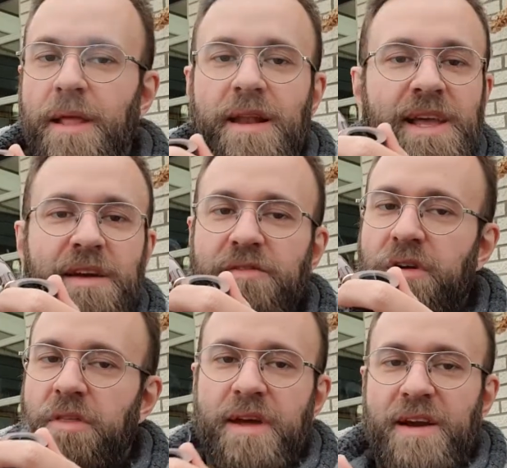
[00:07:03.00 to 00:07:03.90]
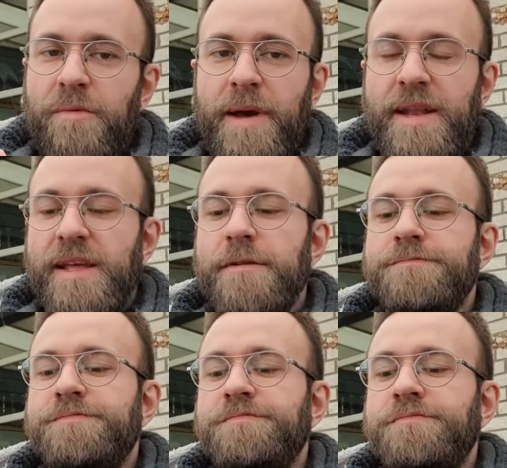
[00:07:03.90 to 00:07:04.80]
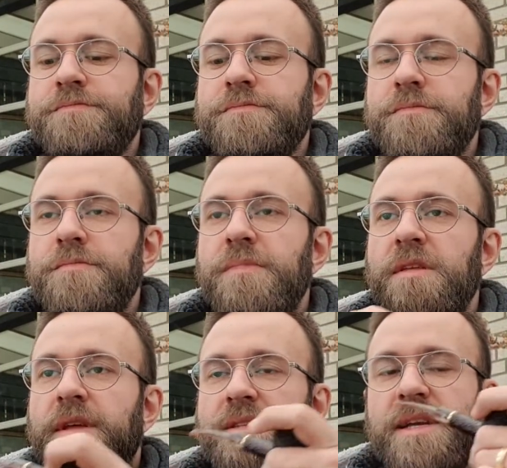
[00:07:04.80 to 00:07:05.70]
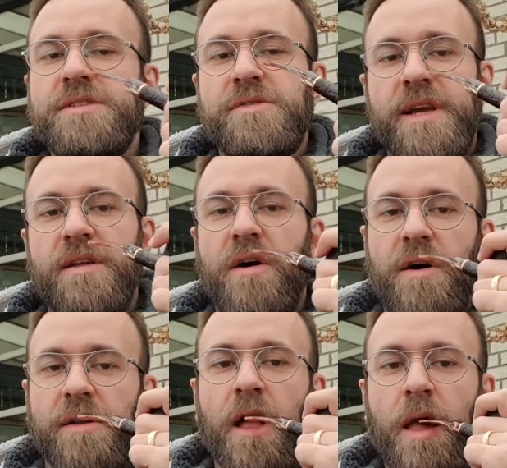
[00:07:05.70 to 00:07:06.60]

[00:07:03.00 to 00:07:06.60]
like every other aromatic. They tend to get hot.